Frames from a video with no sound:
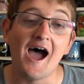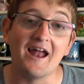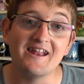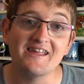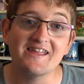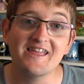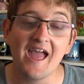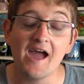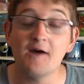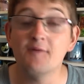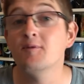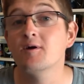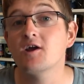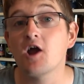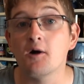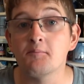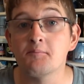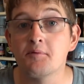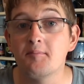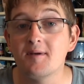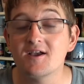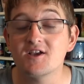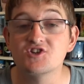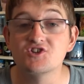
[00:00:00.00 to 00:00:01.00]
and again we
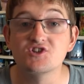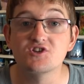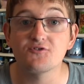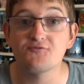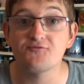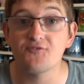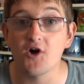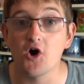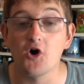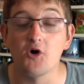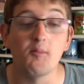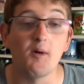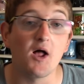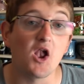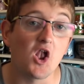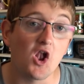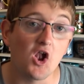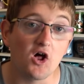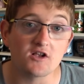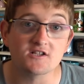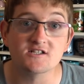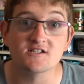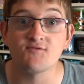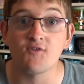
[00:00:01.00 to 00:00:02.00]
got permission to film
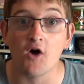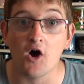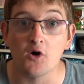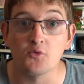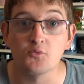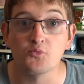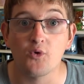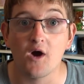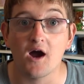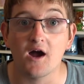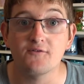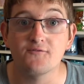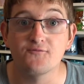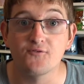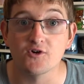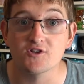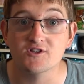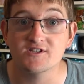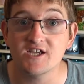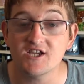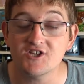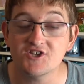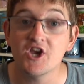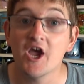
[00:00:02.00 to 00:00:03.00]
lots of on-ride
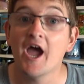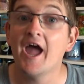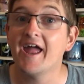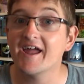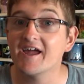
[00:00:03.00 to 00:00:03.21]
footage,